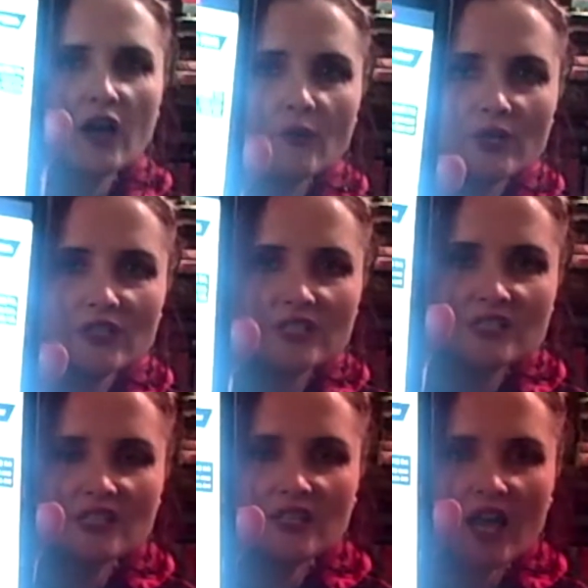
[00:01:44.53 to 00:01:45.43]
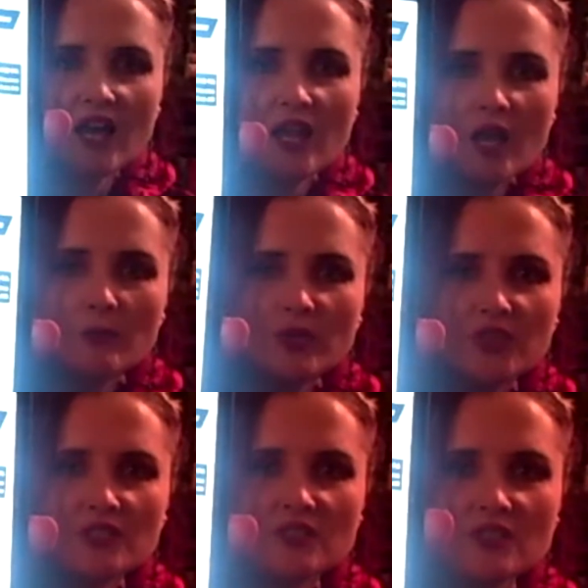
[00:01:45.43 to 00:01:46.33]
know how well you can see that,
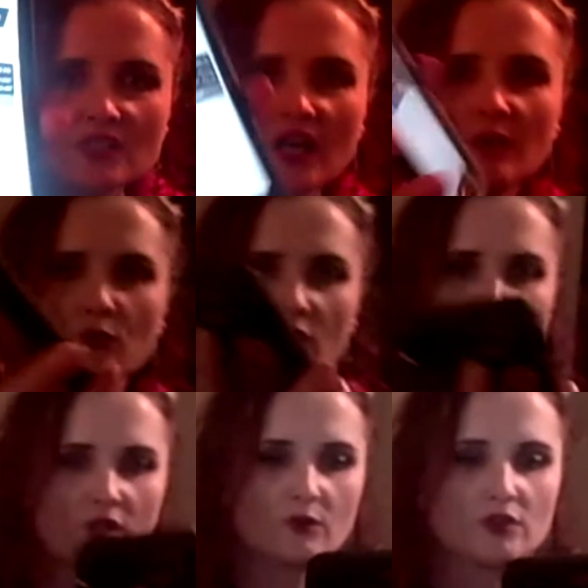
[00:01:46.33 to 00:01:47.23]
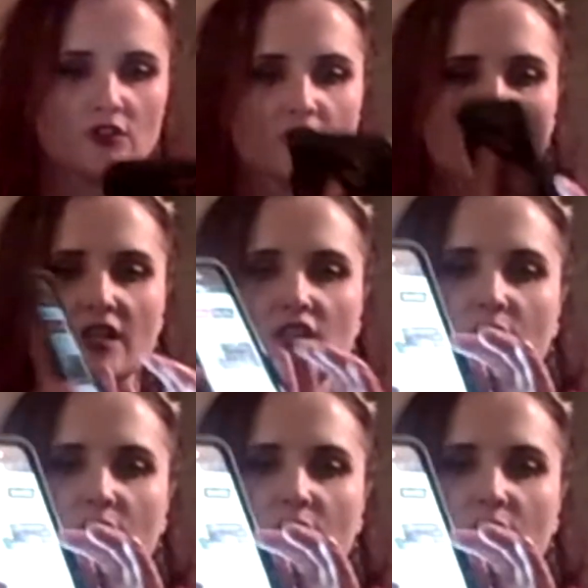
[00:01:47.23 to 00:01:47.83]
but this is what it would look like.